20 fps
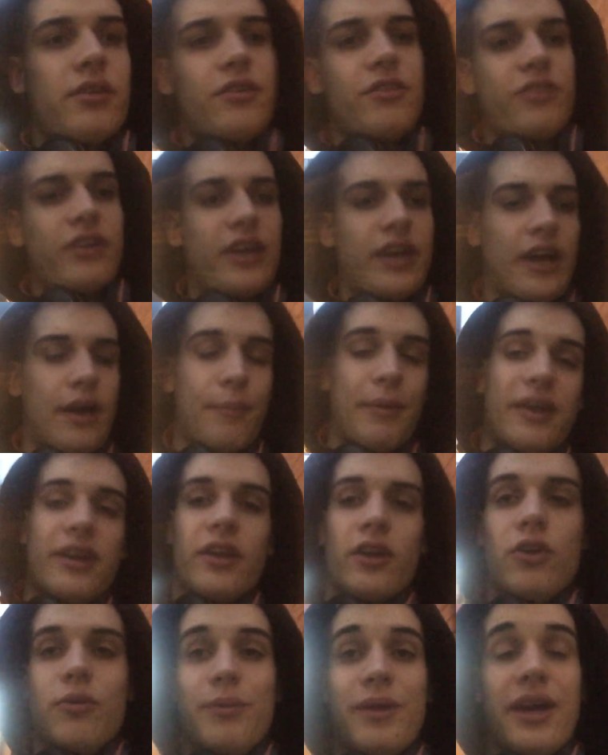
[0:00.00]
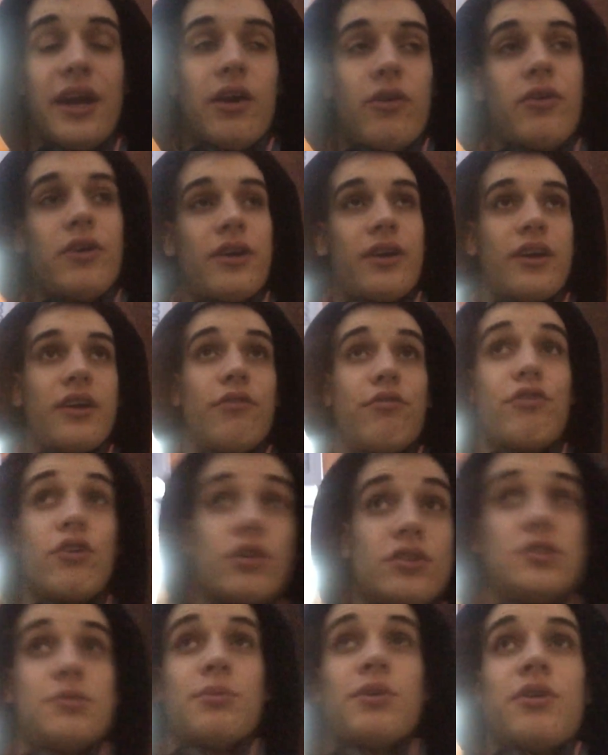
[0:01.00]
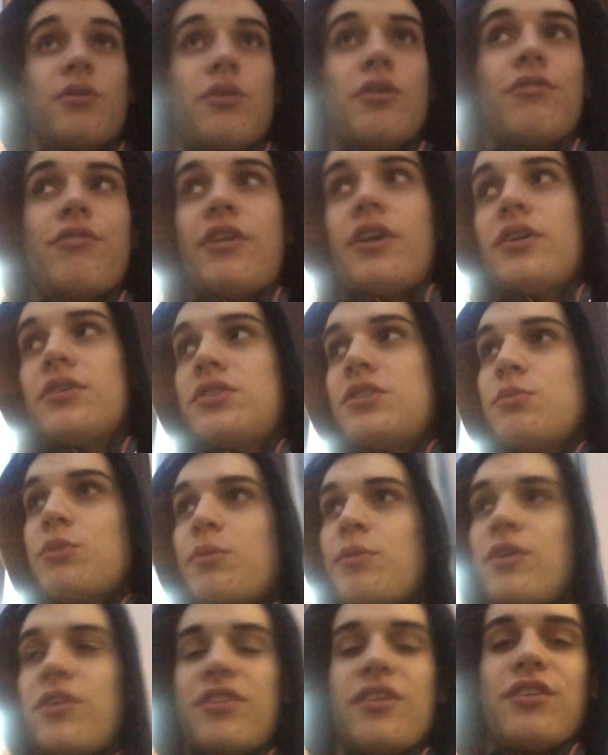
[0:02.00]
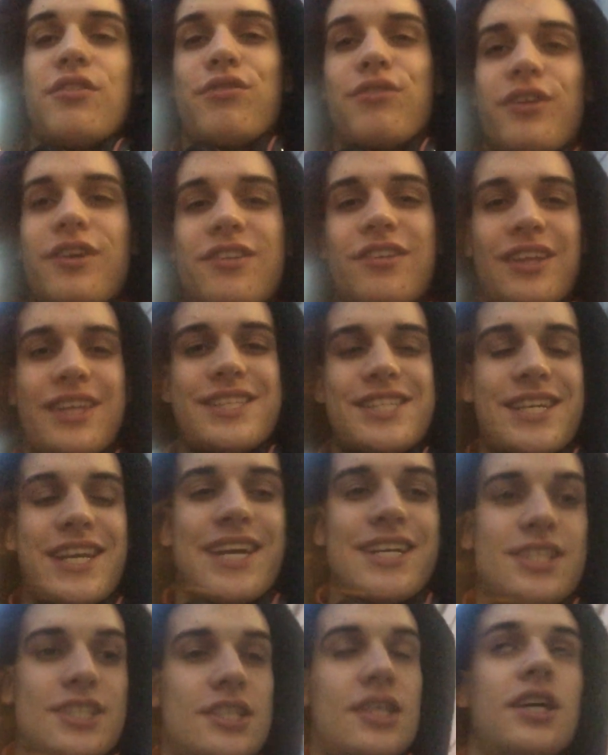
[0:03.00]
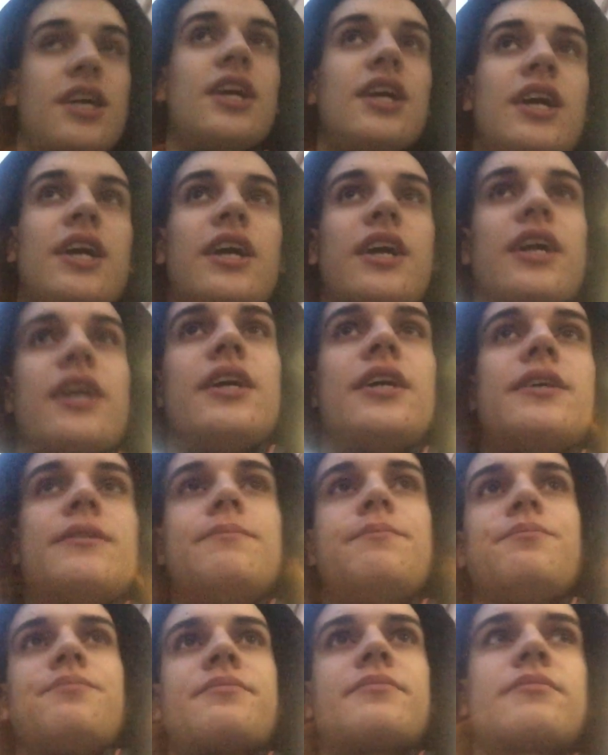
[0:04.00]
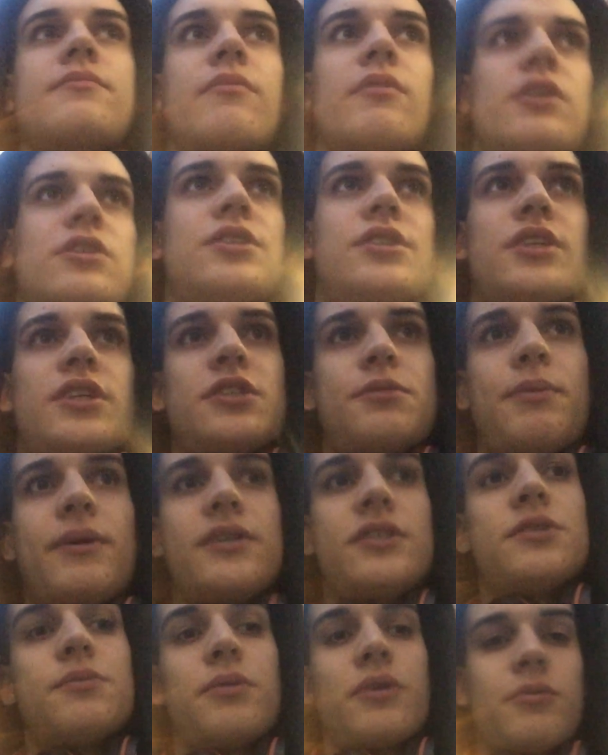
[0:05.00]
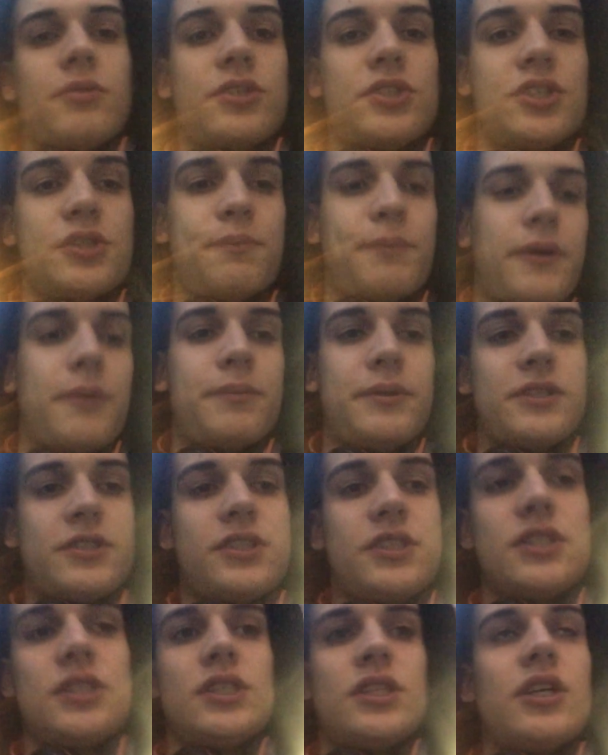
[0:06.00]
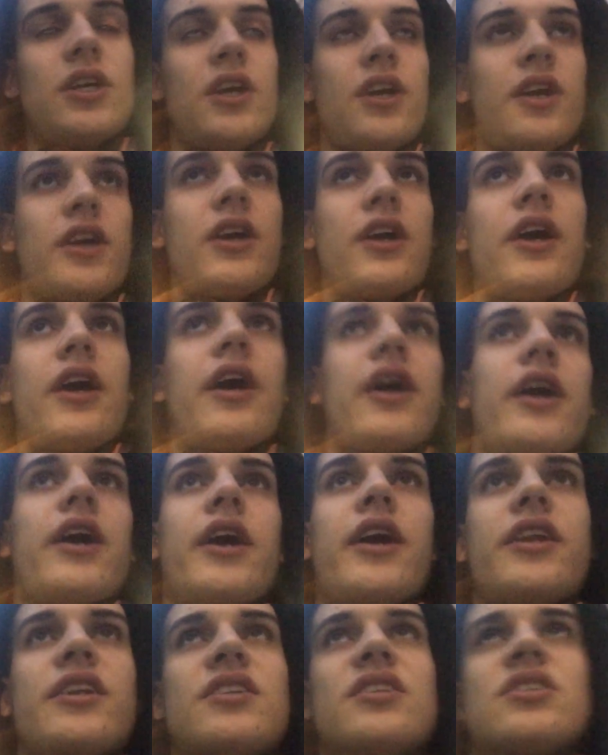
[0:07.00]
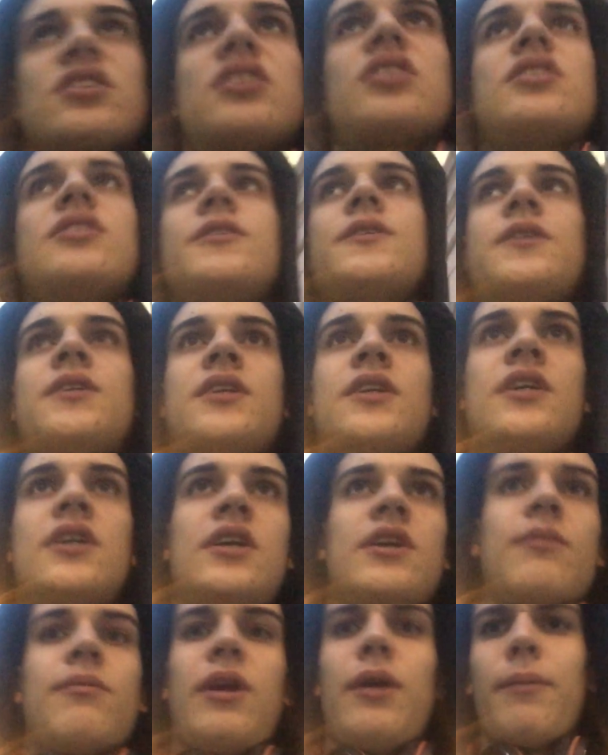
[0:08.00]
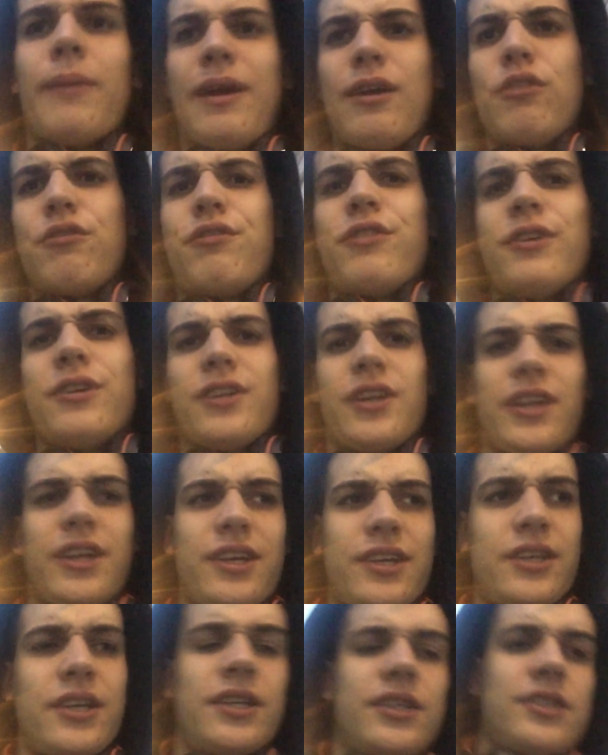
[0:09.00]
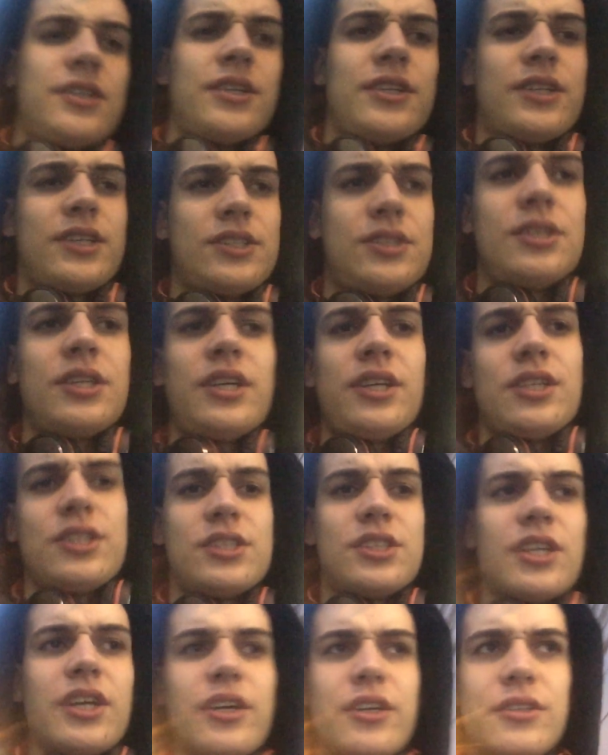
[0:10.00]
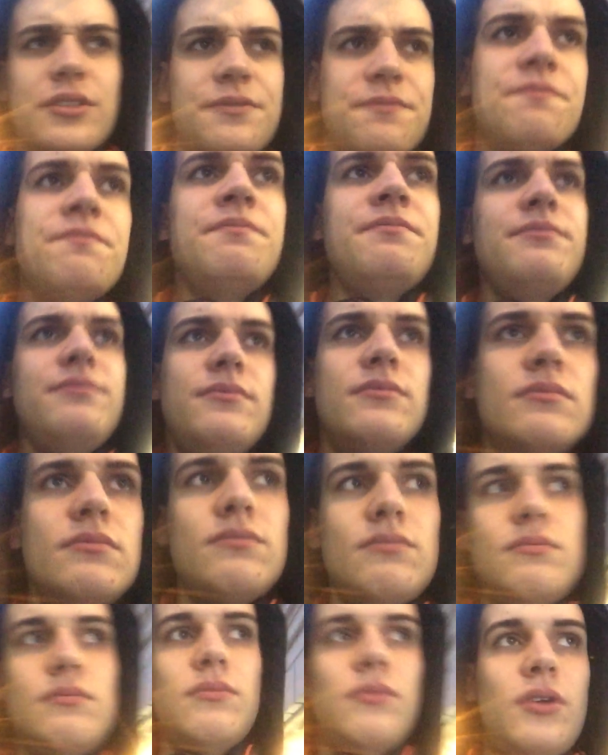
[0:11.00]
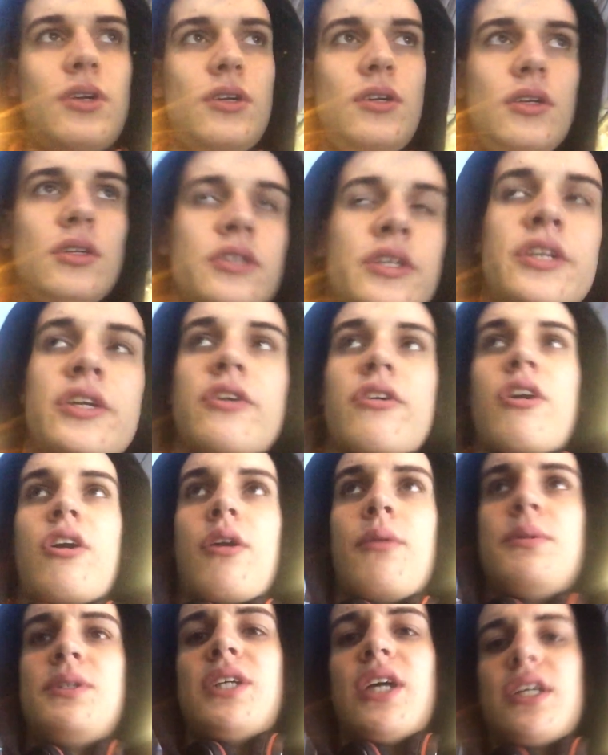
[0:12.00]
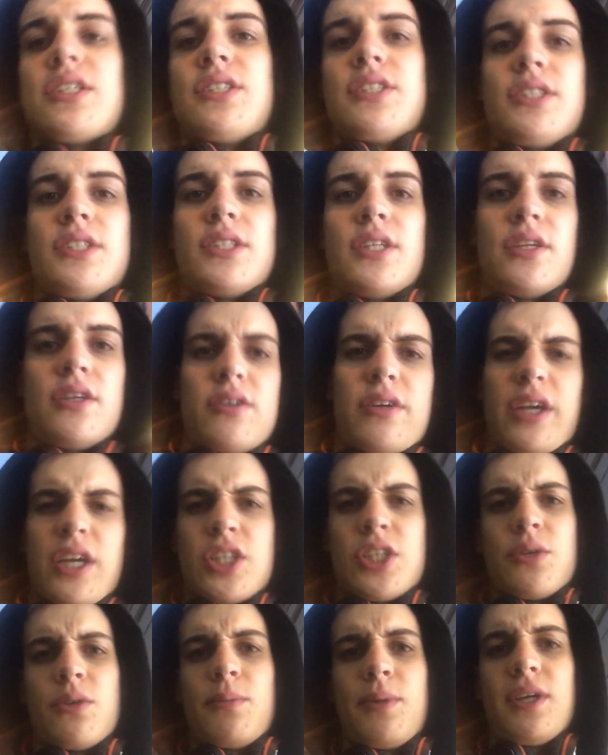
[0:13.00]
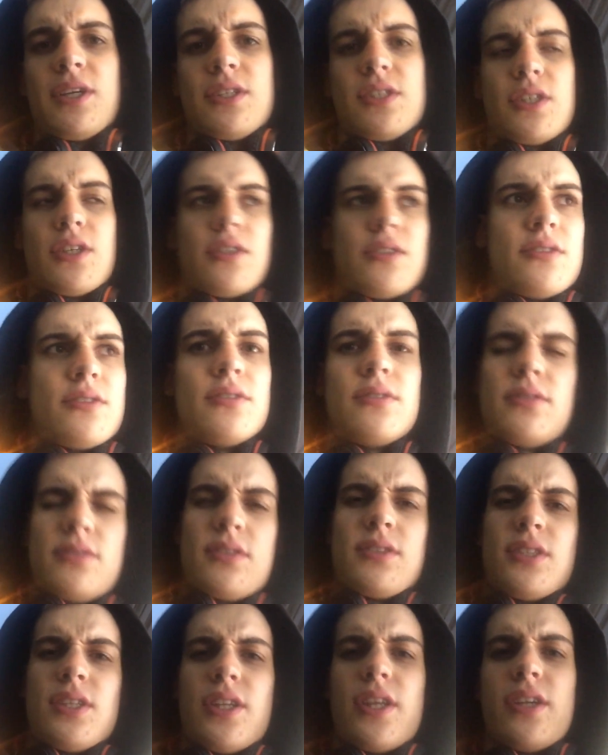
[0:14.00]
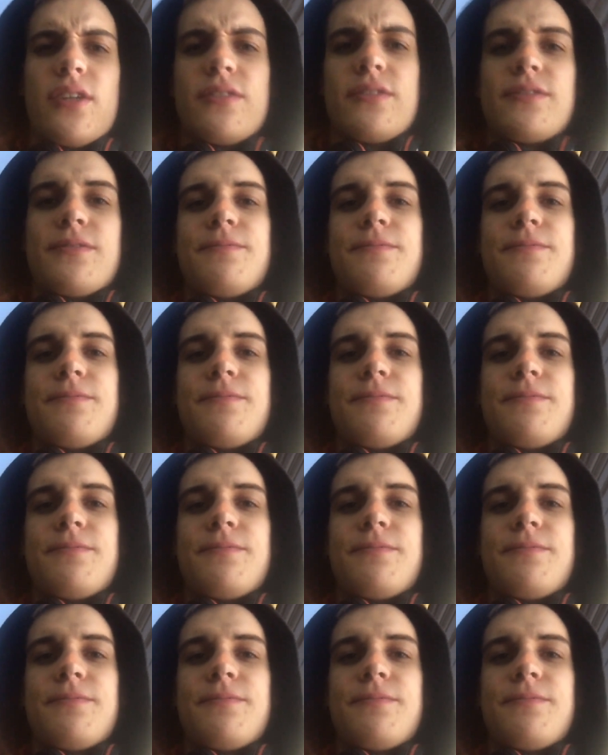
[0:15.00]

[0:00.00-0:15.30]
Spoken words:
So yeah, I'm heading home now. I've got tomorrow off now, so my birthday is free, so that's nice. So tonight's plans is pretty much just build PC and play Battlefield, I think, and that's it. So I'm gonna go grab a taxi and then I'll catch you in a bit. So see you then.